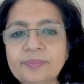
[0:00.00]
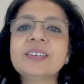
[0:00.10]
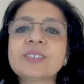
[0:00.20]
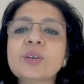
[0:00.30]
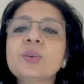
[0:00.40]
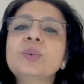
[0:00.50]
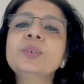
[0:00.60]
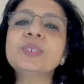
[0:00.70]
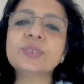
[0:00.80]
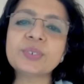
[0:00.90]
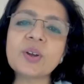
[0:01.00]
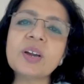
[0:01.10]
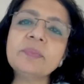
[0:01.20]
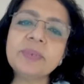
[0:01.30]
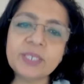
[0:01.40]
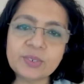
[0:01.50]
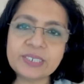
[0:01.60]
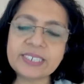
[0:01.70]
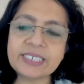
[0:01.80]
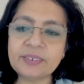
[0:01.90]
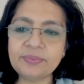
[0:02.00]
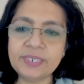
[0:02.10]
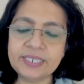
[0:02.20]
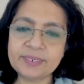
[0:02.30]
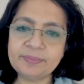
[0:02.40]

So who should not be using kefir?